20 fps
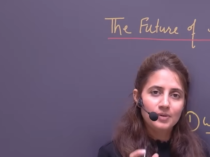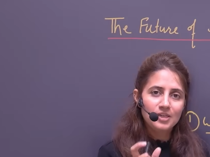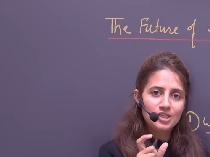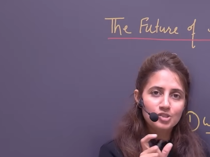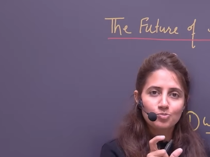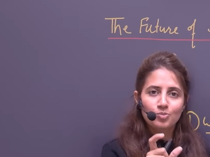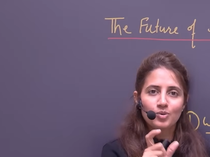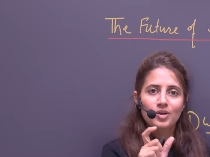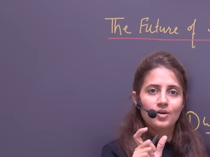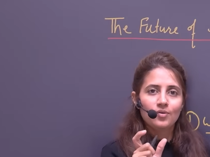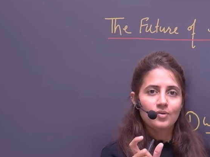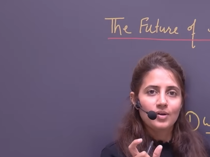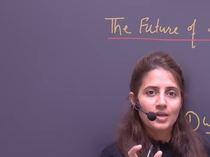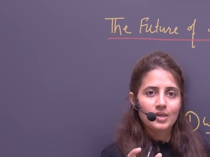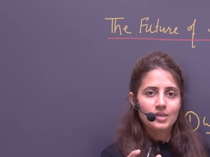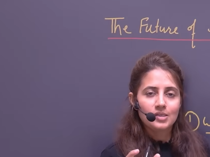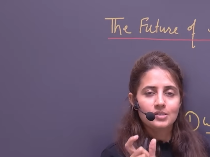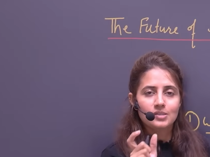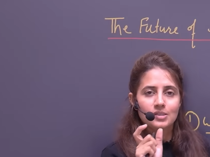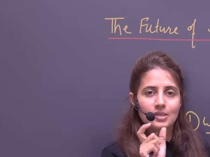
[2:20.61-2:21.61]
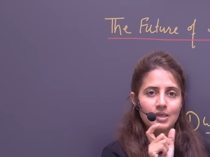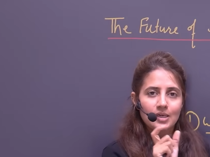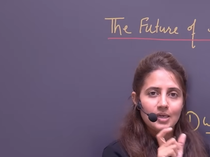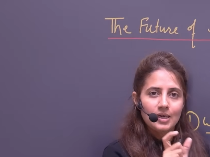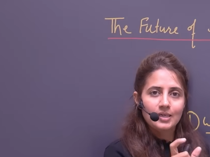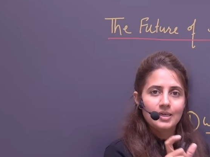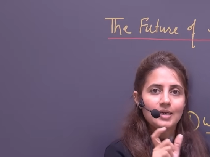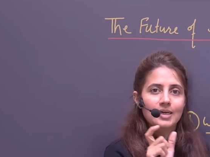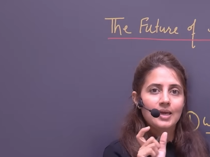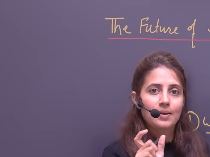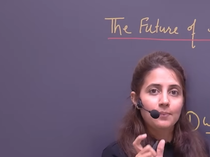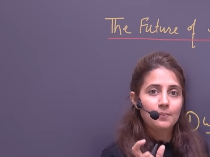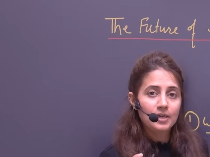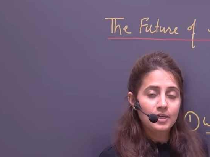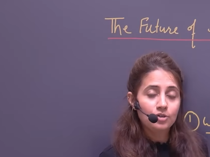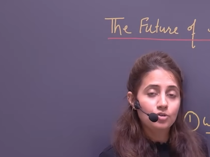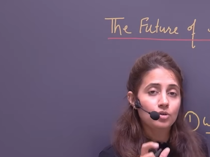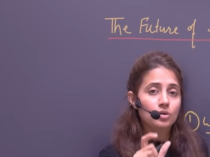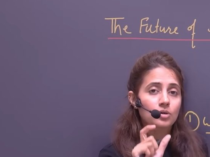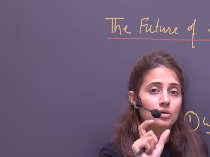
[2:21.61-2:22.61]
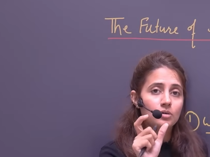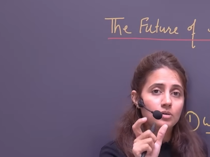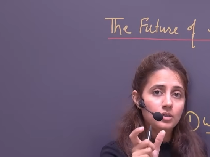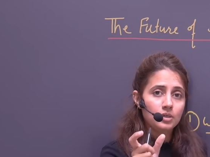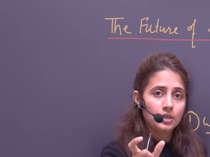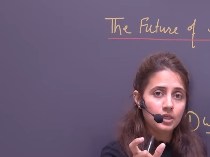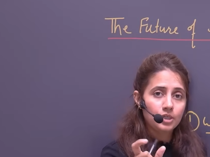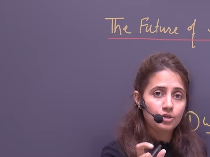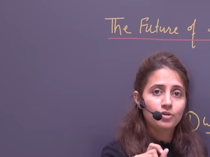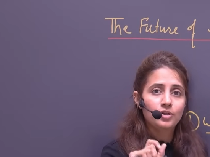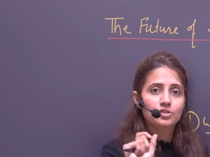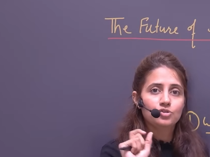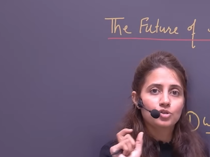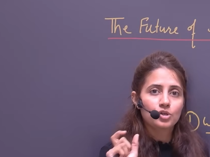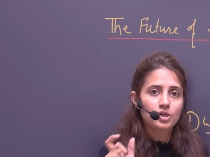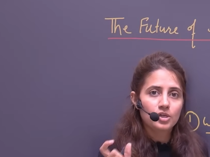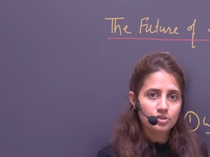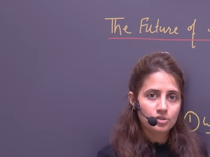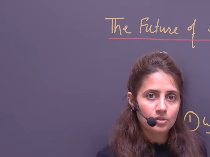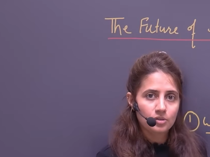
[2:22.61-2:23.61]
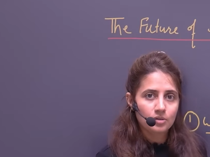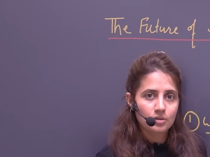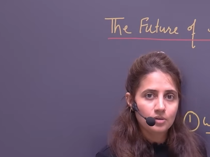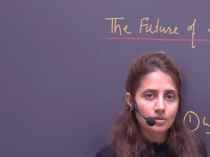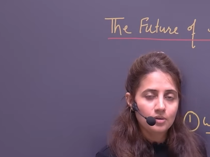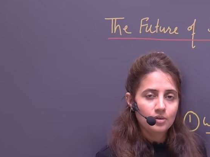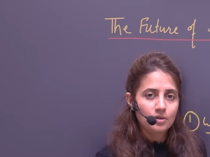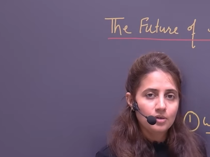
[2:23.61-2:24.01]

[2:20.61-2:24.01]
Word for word: please prioritize A I and M L in your learning, in your education.